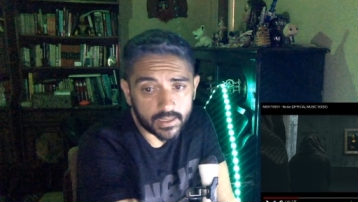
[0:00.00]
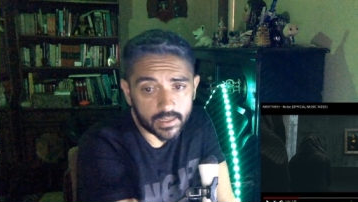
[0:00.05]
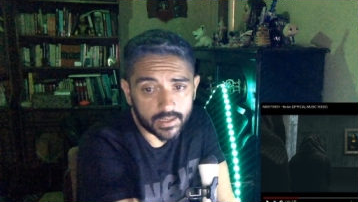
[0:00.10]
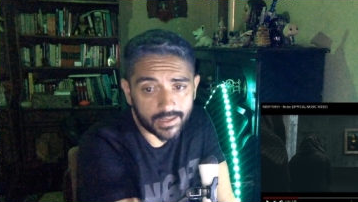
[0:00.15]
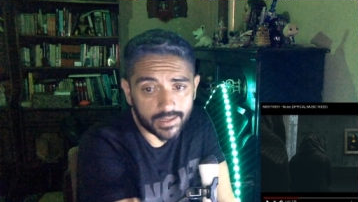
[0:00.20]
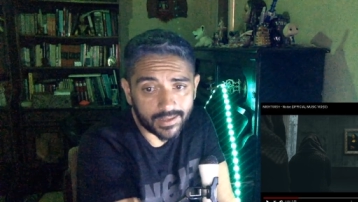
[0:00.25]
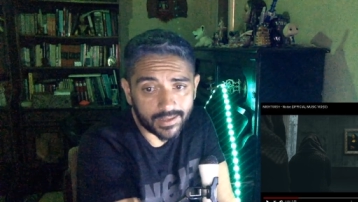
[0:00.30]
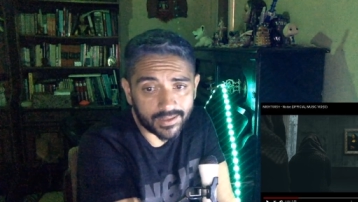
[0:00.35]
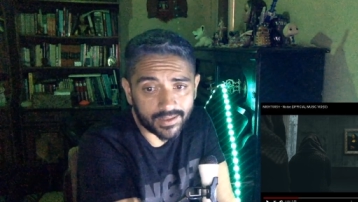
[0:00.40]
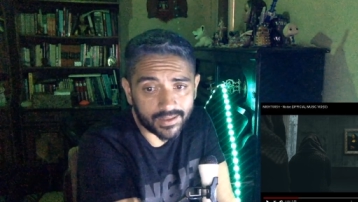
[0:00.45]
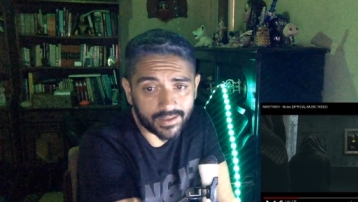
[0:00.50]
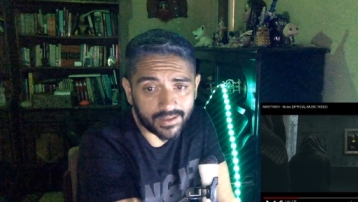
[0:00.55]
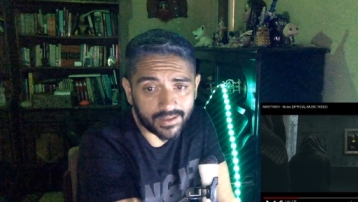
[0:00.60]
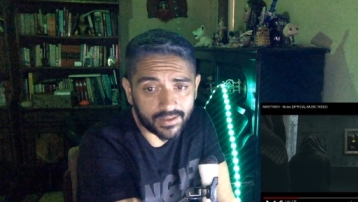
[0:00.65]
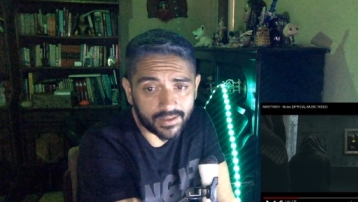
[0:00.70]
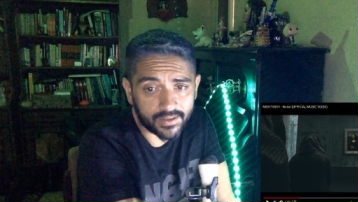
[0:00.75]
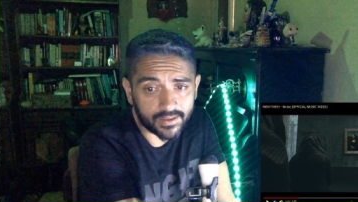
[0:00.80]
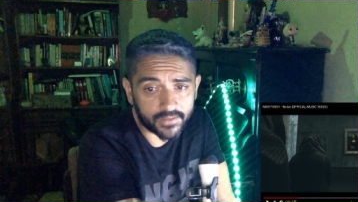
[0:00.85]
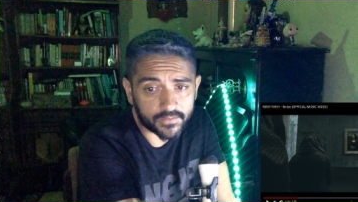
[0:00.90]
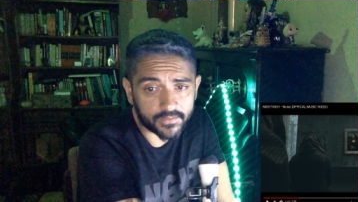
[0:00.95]

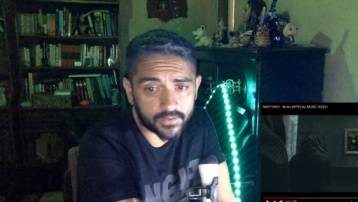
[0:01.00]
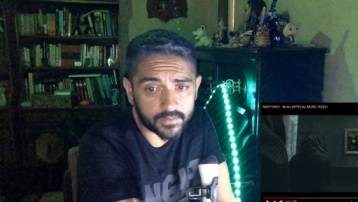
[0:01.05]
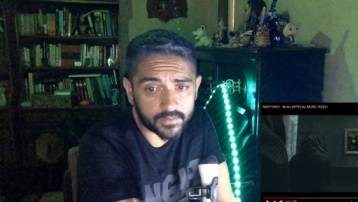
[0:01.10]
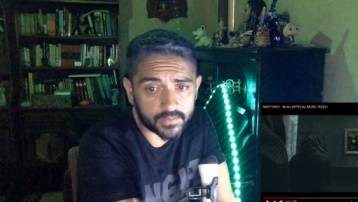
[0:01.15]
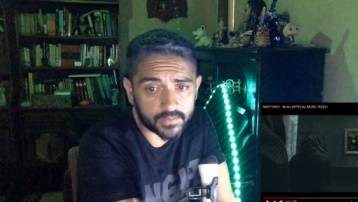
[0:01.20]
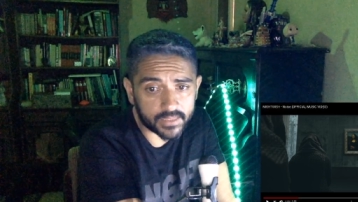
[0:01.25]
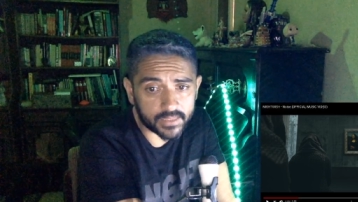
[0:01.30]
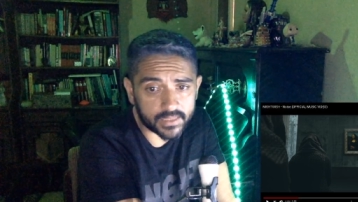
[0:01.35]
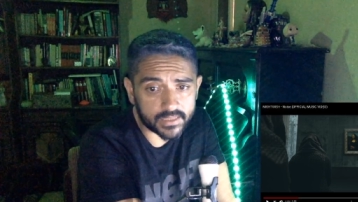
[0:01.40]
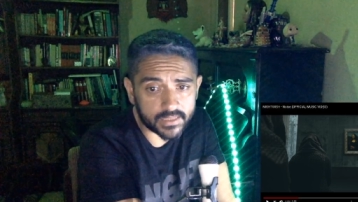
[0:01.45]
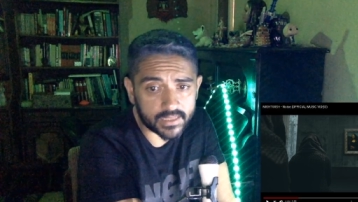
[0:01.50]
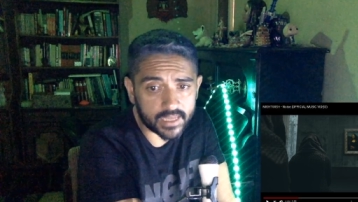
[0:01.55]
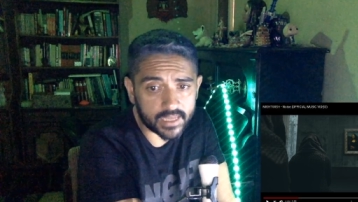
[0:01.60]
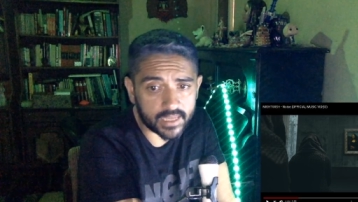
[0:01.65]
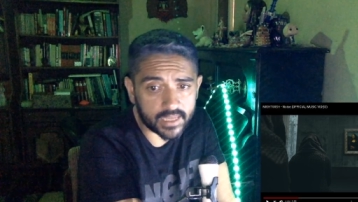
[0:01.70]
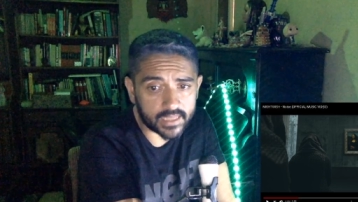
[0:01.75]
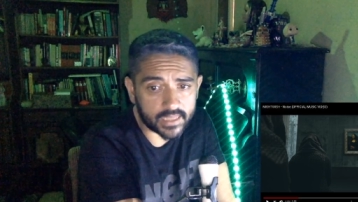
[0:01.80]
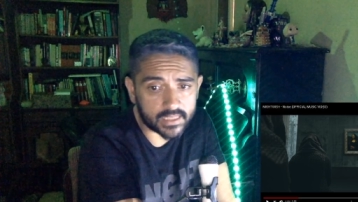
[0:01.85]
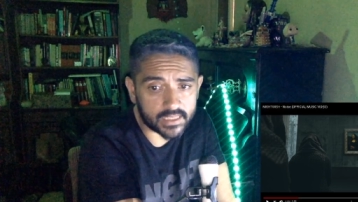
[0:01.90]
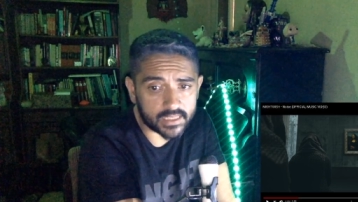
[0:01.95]
uh, from this
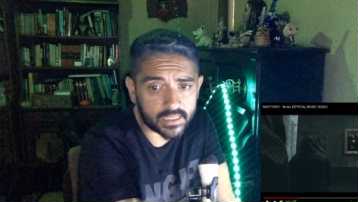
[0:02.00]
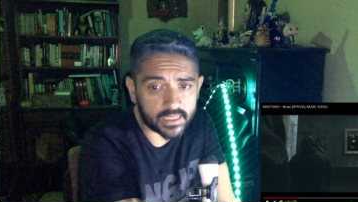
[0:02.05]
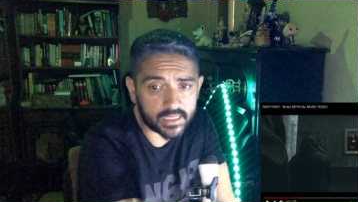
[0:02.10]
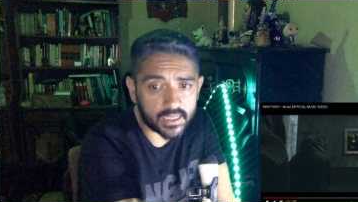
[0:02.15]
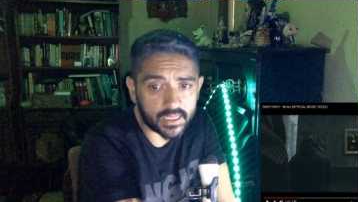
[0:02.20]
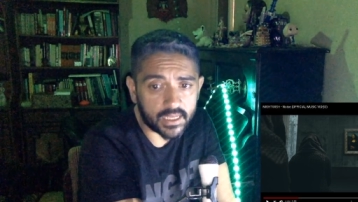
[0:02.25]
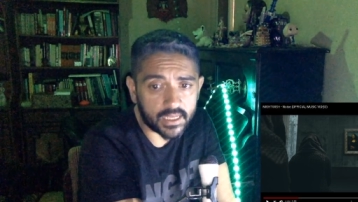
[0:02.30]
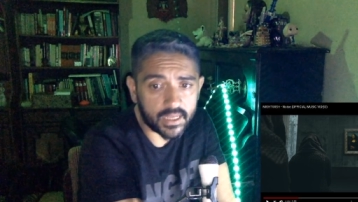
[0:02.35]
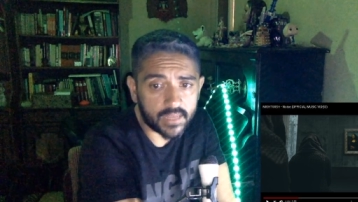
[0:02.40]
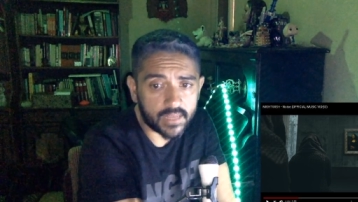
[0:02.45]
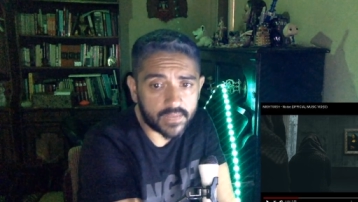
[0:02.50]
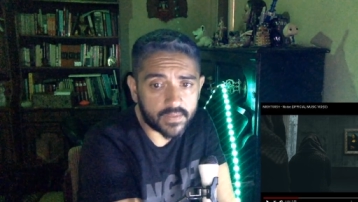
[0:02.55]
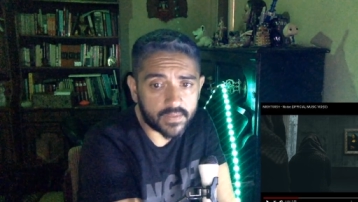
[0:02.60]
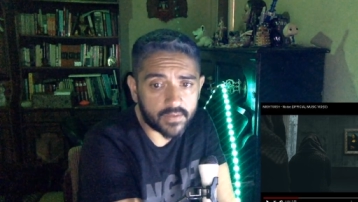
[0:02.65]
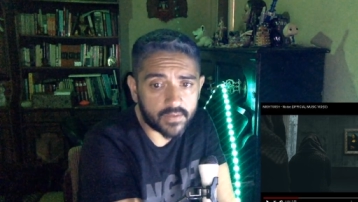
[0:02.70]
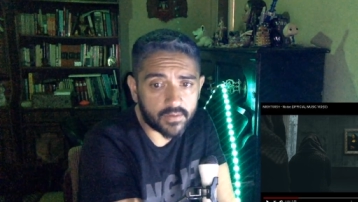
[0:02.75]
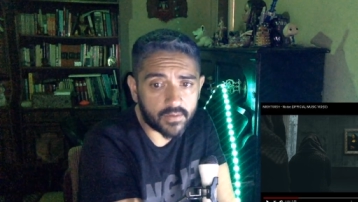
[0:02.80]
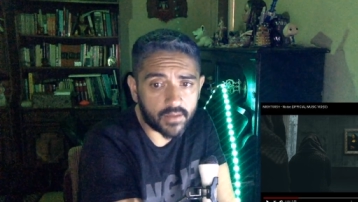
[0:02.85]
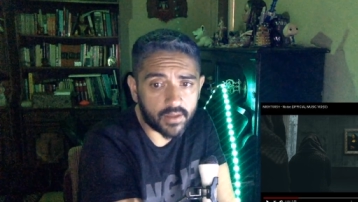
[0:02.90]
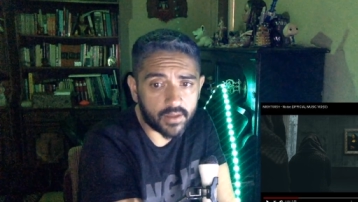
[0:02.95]
deity.
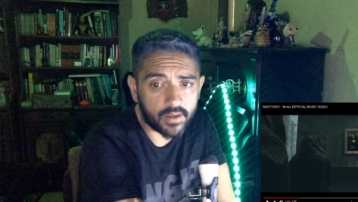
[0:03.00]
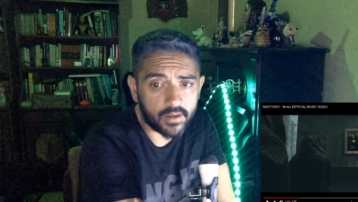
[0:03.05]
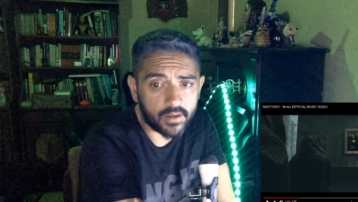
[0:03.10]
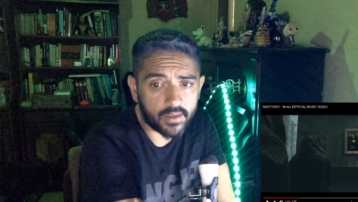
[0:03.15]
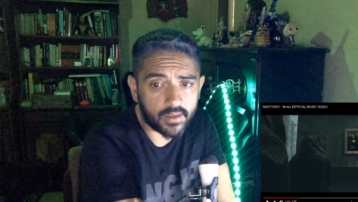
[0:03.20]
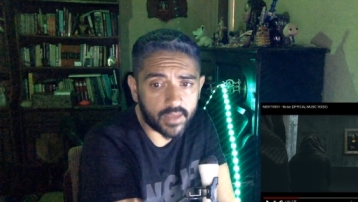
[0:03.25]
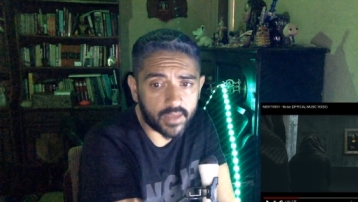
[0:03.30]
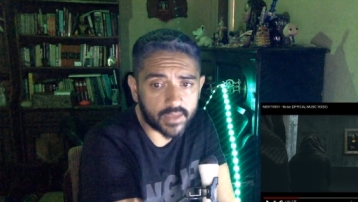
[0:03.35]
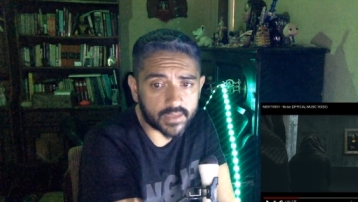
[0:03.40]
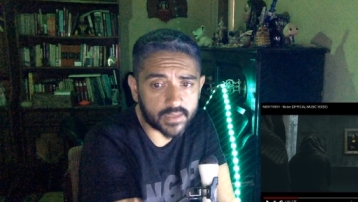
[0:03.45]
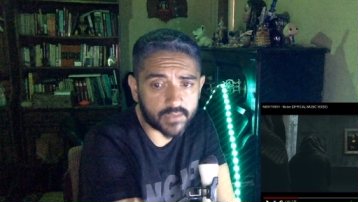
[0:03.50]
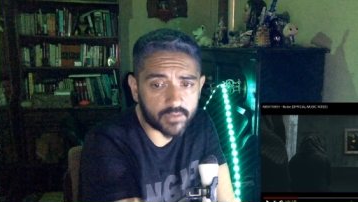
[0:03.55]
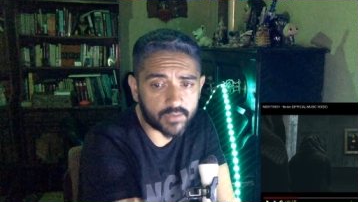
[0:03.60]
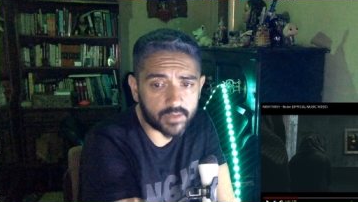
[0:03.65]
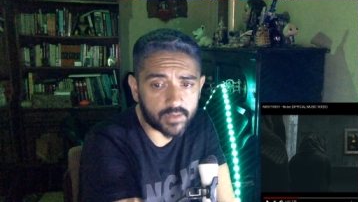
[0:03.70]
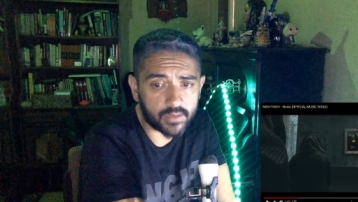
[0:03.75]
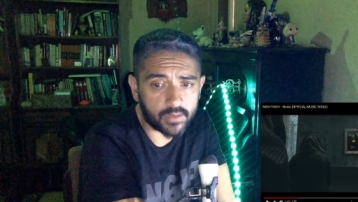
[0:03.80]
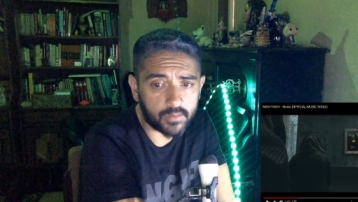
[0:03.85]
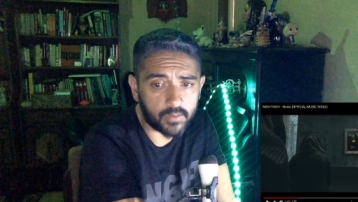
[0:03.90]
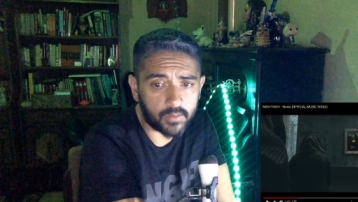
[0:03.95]
The earth has a
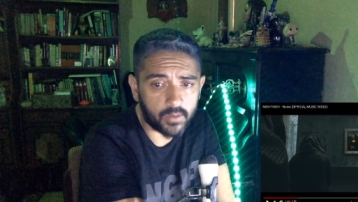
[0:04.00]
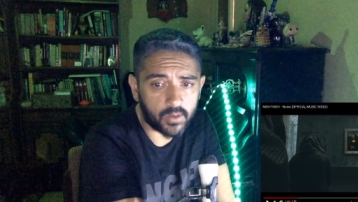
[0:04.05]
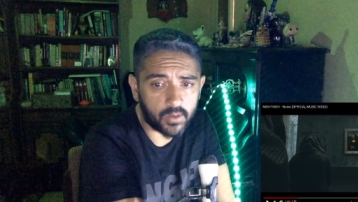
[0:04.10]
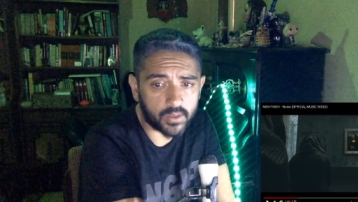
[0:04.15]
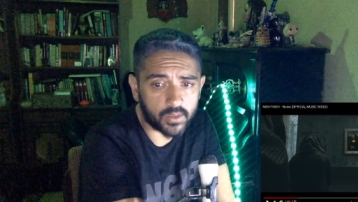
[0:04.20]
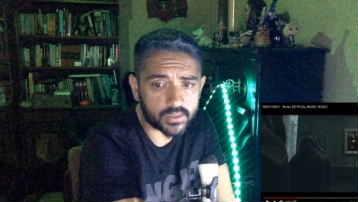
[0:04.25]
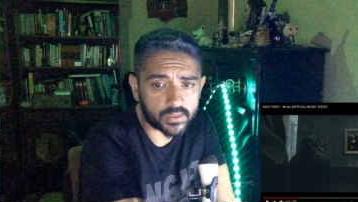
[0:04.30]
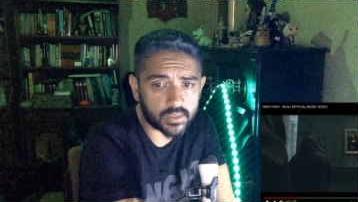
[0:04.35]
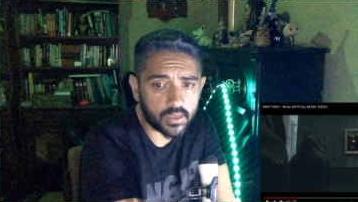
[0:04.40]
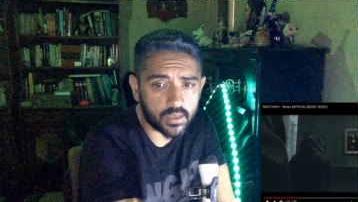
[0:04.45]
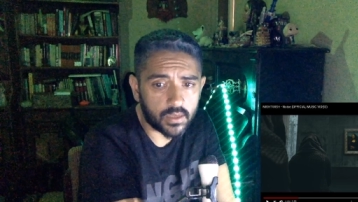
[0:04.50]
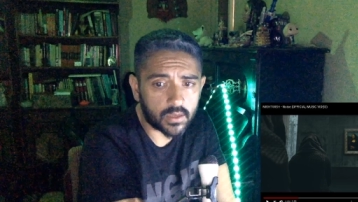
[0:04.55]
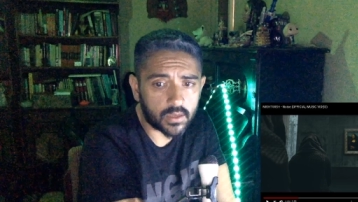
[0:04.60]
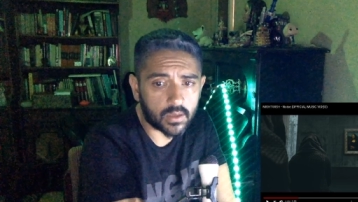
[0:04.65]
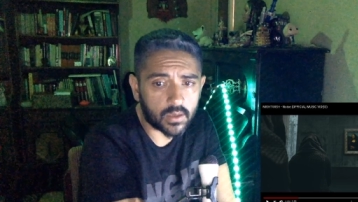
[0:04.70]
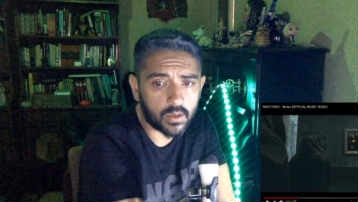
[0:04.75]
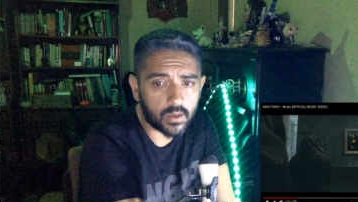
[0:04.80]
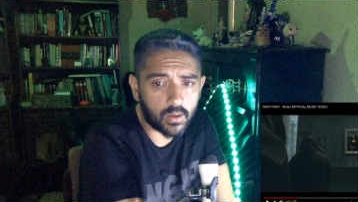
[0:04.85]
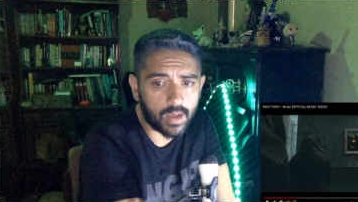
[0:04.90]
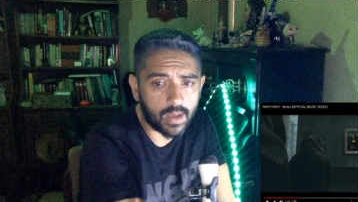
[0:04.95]
real voice.
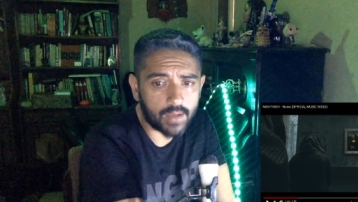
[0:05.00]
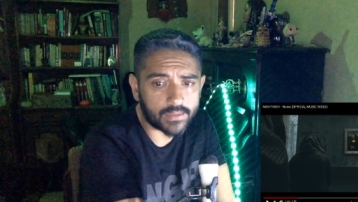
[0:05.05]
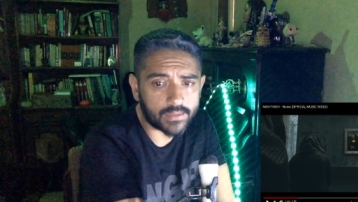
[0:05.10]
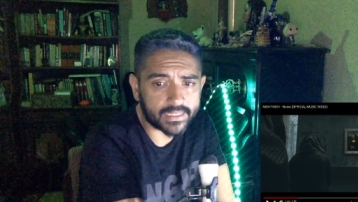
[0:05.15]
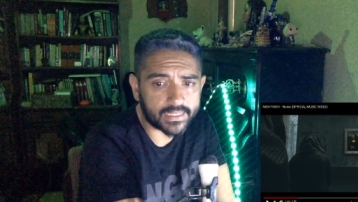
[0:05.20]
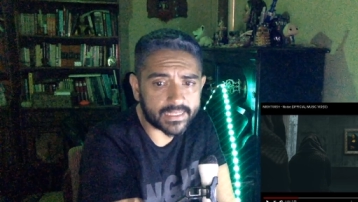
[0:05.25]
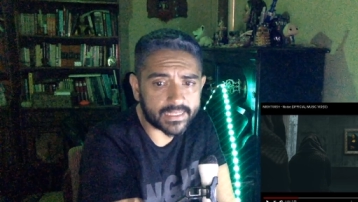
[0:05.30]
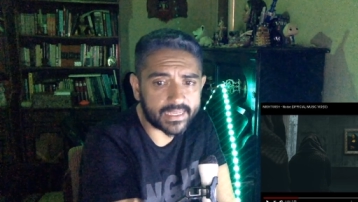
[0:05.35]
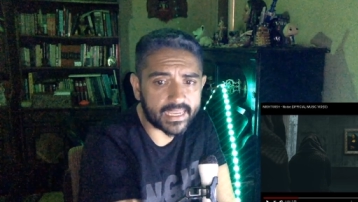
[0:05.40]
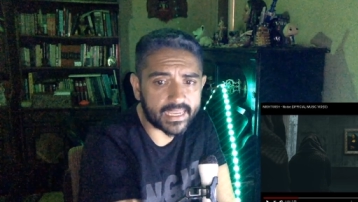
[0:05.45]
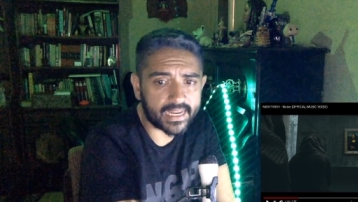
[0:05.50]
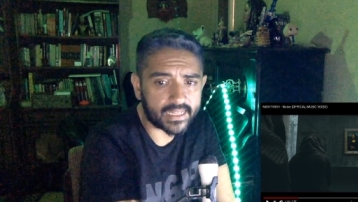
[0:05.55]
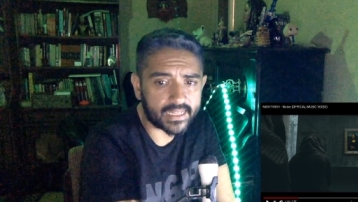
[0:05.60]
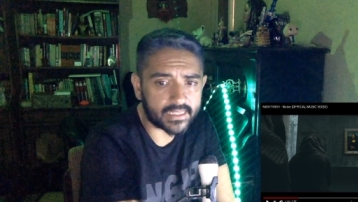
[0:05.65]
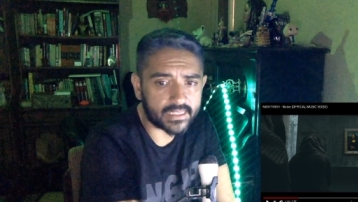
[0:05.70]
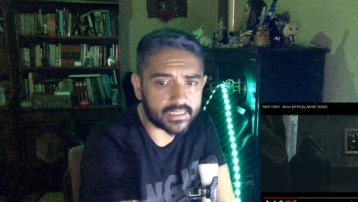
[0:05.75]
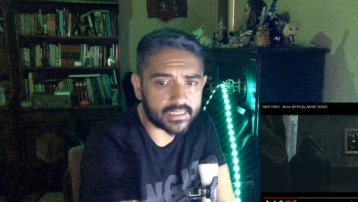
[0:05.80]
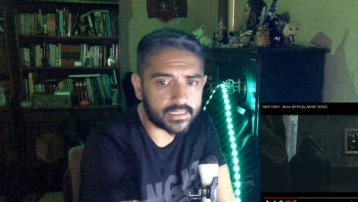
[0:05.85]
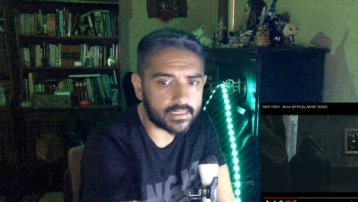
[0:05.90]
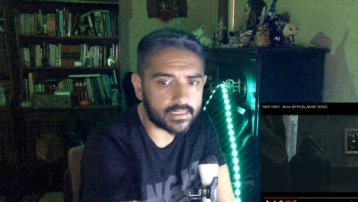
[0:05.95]
Go out and get
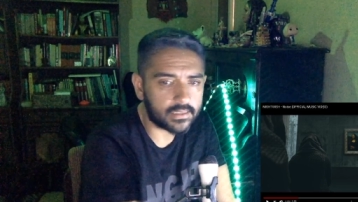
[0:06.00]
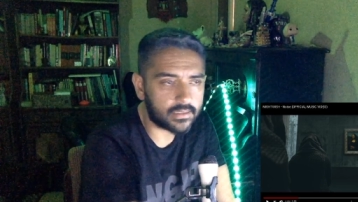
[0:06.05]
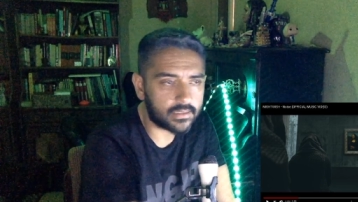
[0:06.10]
it.